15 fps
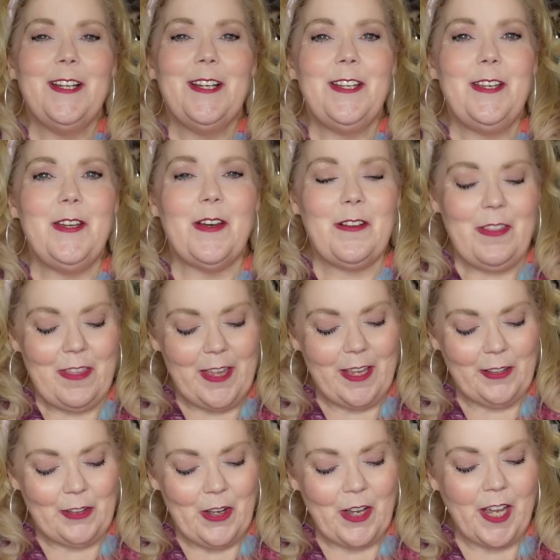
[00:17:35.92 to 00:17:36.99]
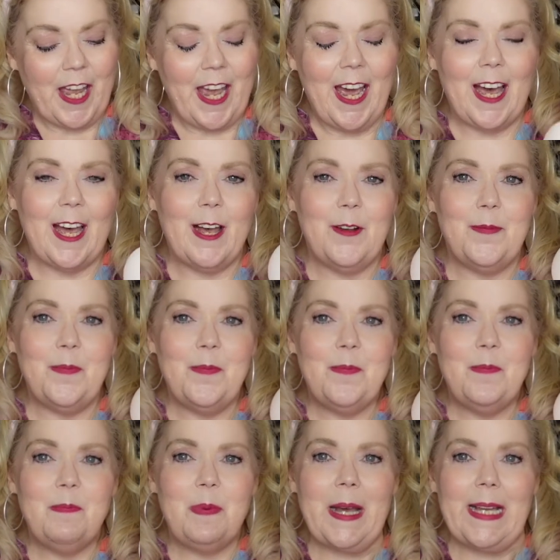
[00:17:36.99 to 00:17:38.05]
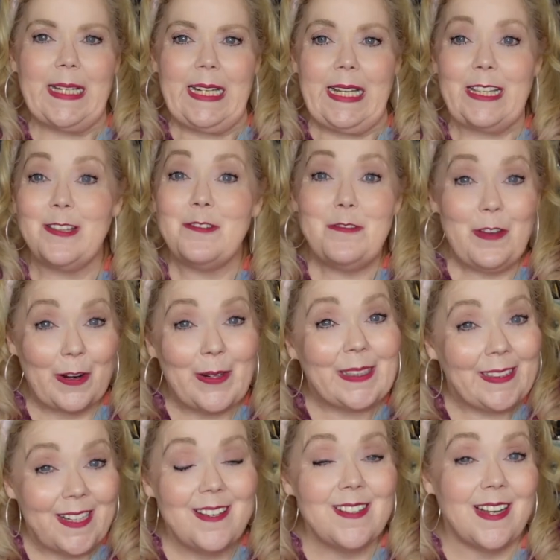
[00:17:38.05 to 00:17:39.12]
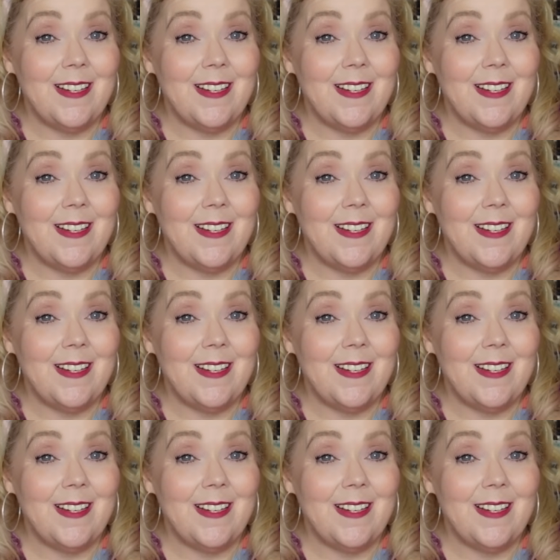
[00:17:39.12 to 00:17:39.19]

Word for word: young thing look. Um, but at the very least,